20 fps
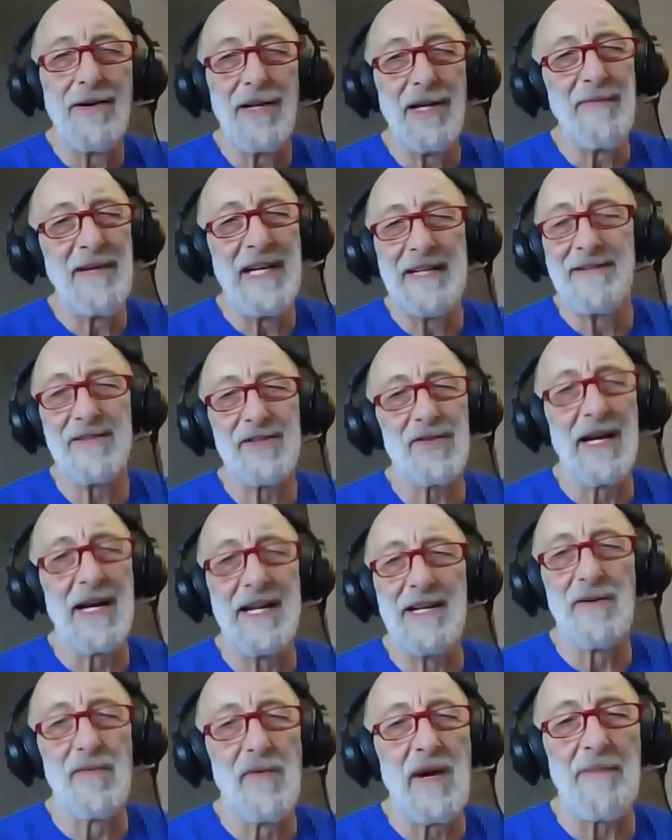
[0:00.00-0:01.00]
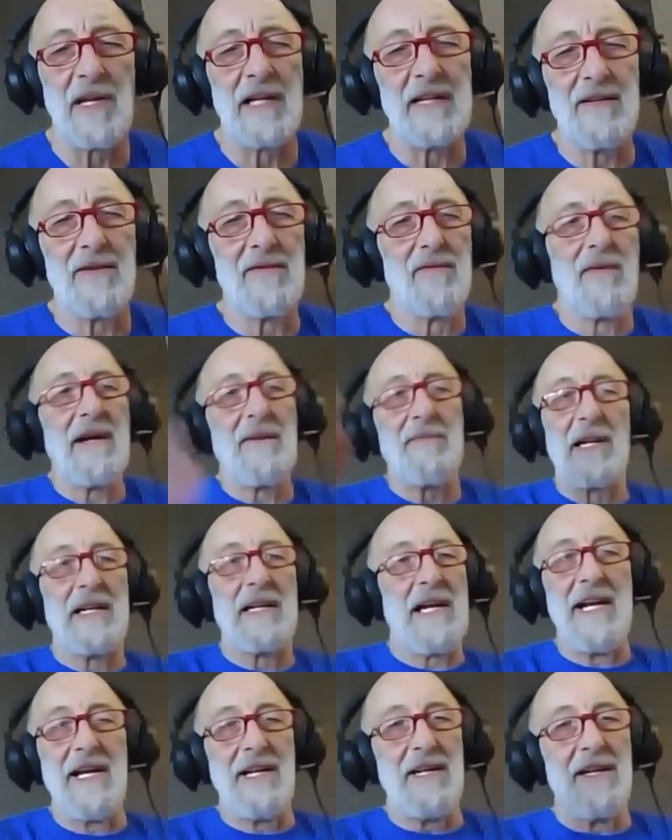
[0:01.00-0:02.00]
You mean trying to
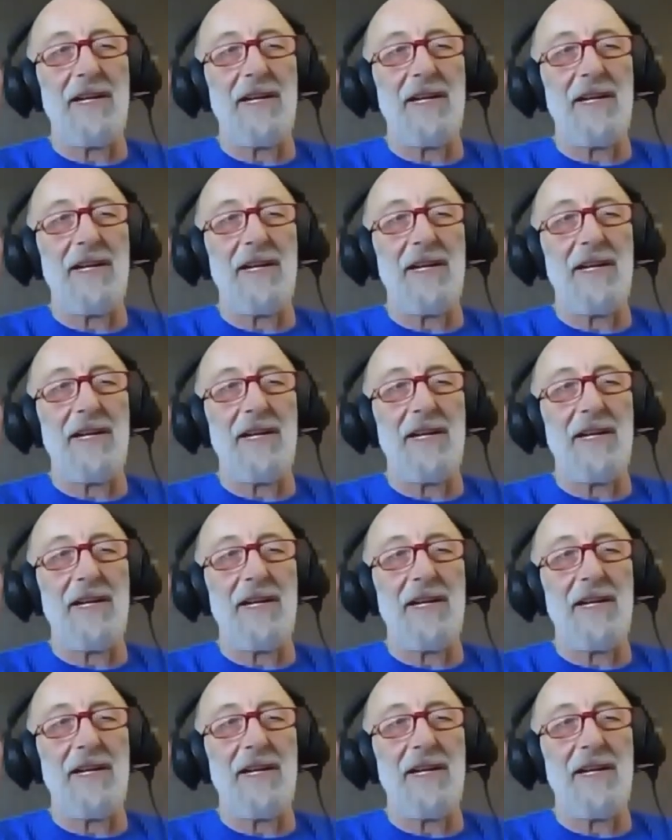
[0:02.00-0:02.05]
replicate